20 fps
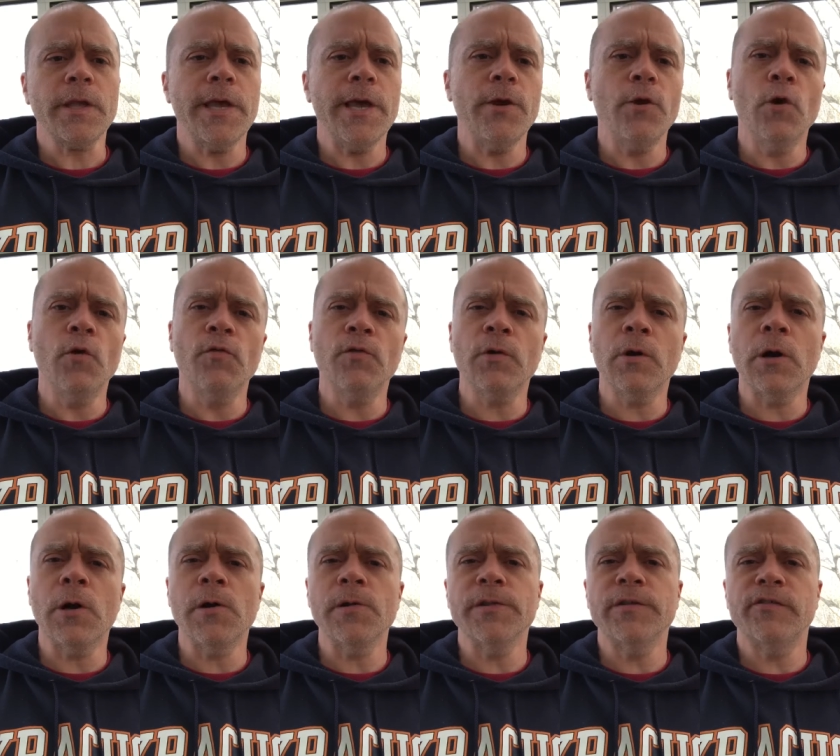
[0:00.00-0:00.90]
and
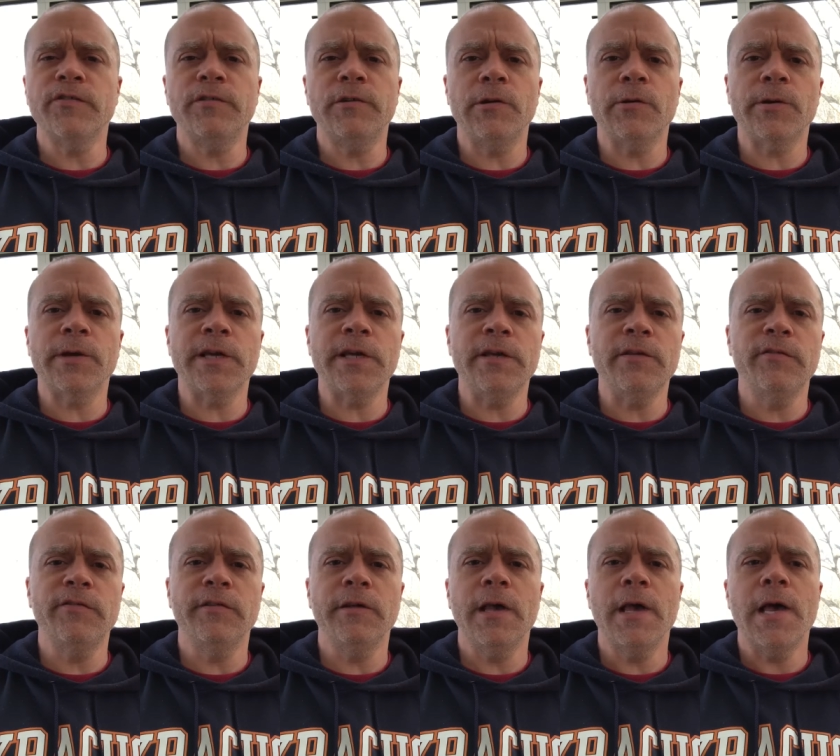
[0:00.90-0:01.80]
overall in the
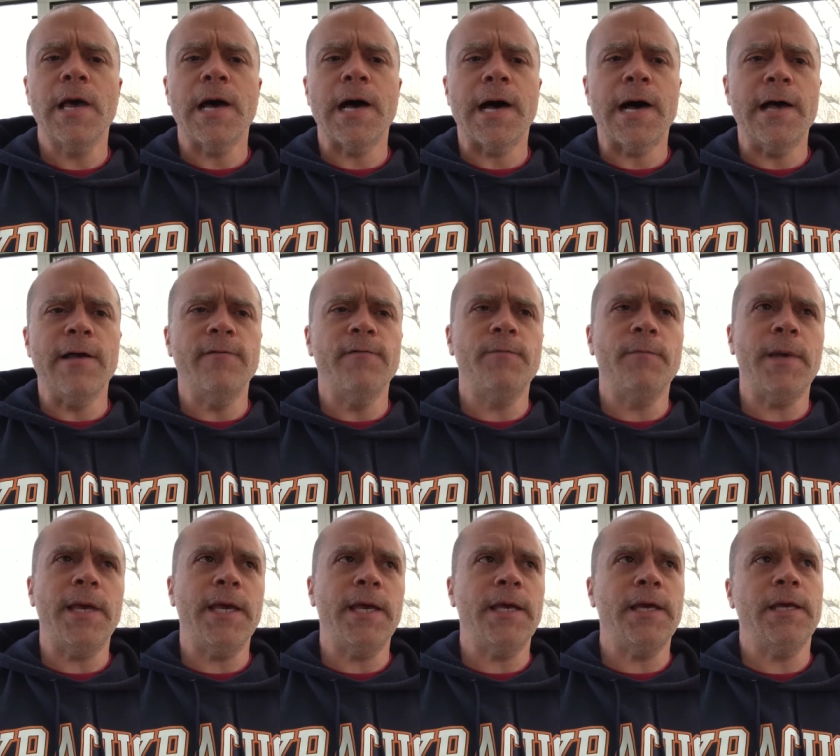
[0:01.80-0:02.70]
series I've
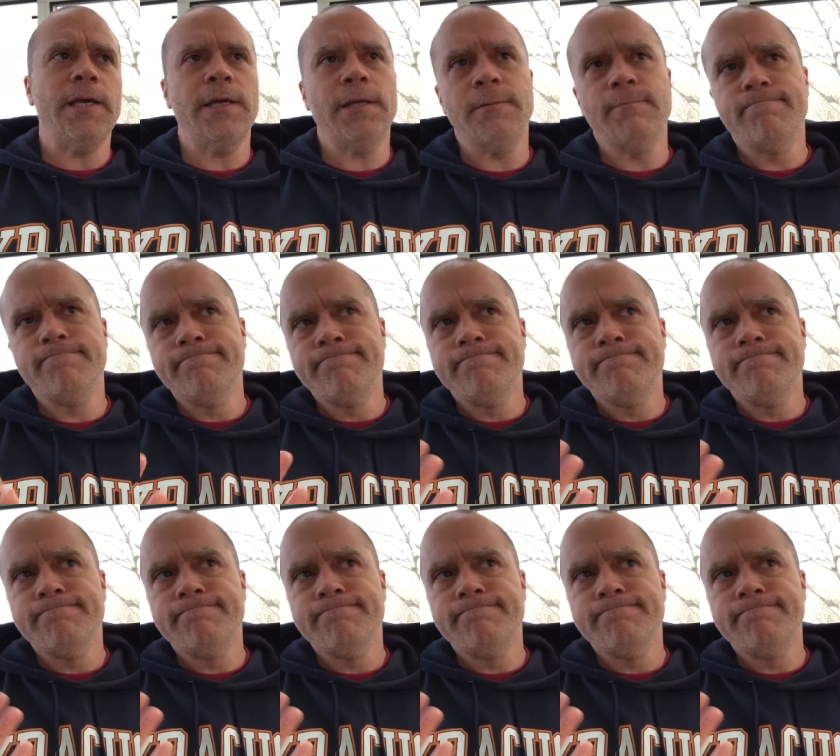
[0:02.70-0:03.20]
made